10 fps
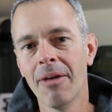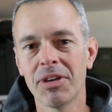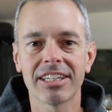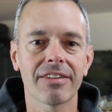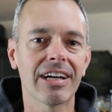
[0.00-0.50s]

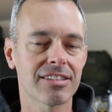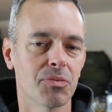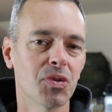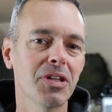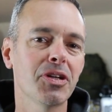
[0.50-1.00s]
because I've got
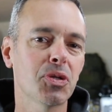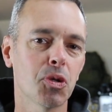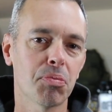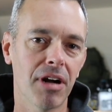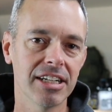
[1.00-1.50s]
some really
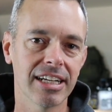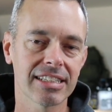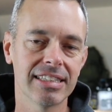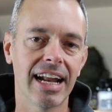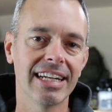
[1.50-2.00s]
cool
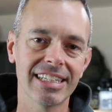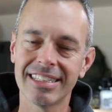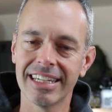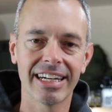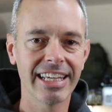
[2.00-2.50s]
projects that I
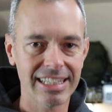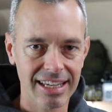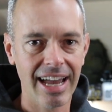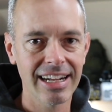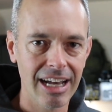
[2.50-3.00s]
just needed to get
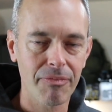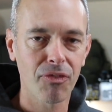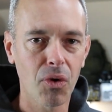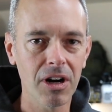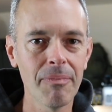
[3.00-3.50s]
tidied up
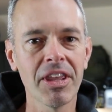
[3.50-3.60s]
for,